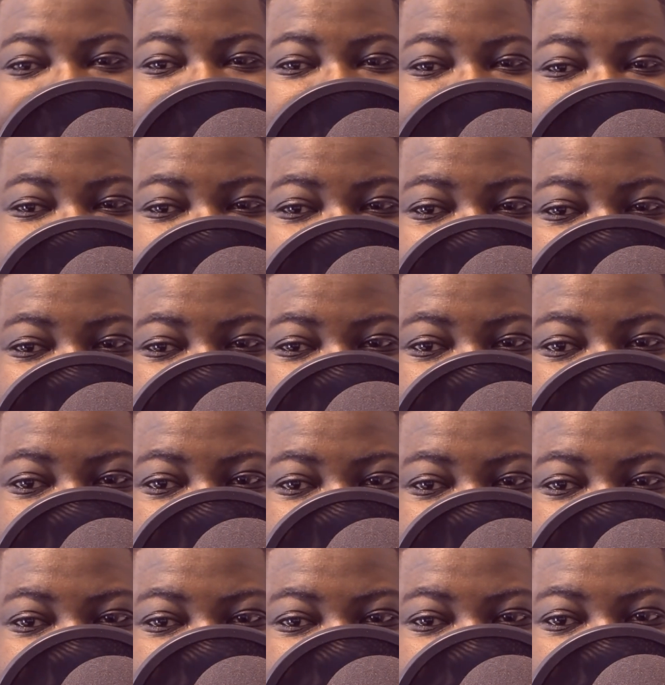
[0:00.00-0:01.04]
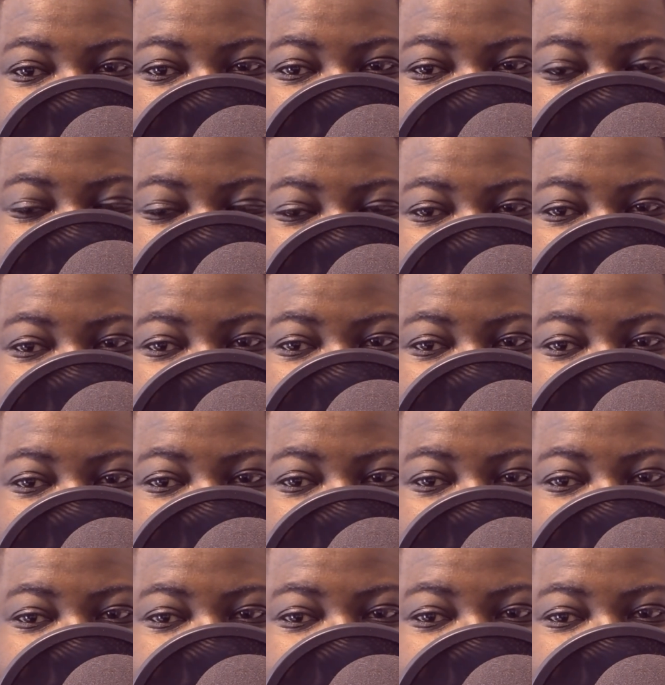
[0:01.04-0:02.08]
It's actually from the same
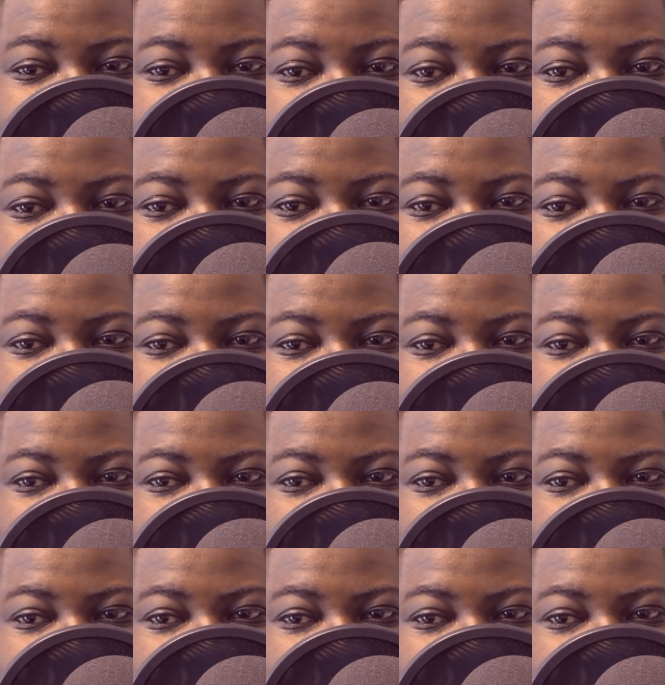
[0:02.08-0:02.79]
episode,